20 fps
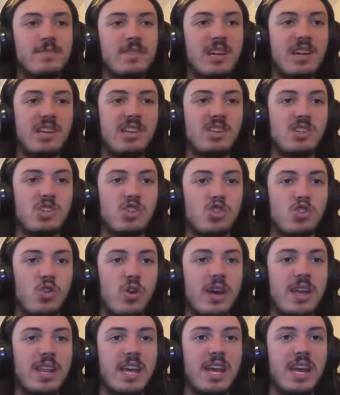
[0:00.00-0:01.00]
You gonna
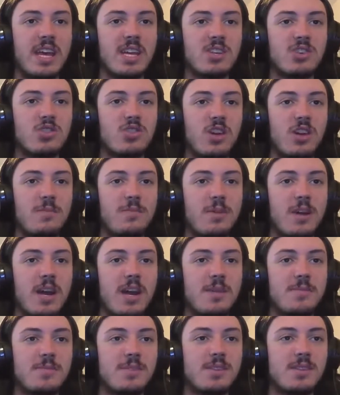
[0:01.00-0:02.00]
destroy that asteroid,
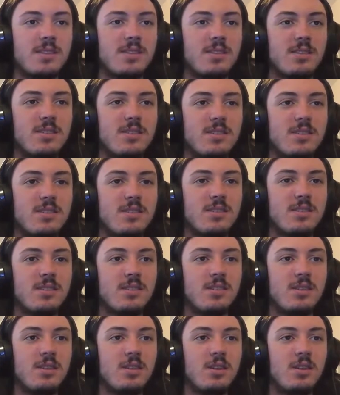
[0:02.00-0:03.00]
perhaps?
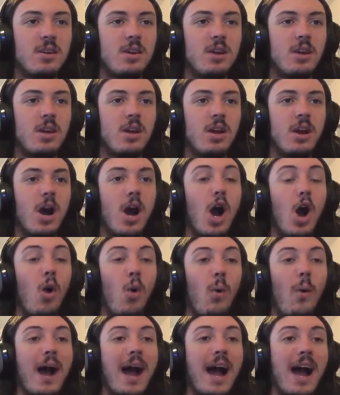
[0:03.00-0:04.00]

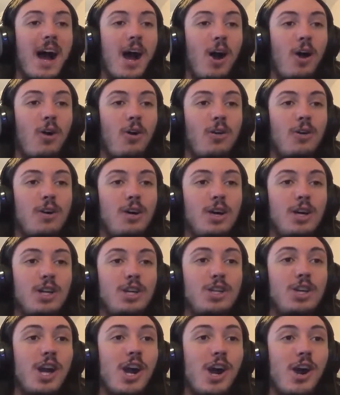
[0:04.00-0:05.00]
Oh, wow!
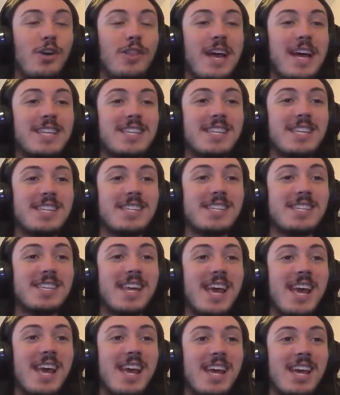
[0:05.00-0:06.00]
Yo, that's
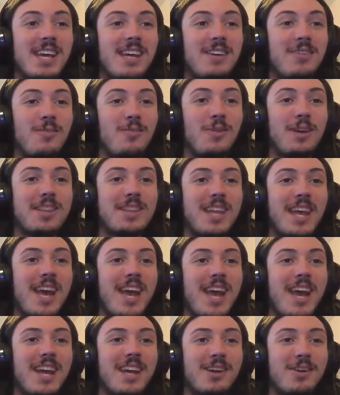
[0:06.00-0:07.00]
insane! What the
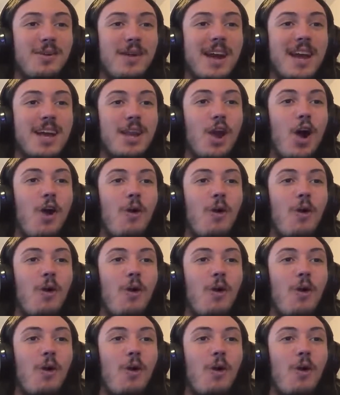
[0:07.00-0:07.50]
heck, Gwen?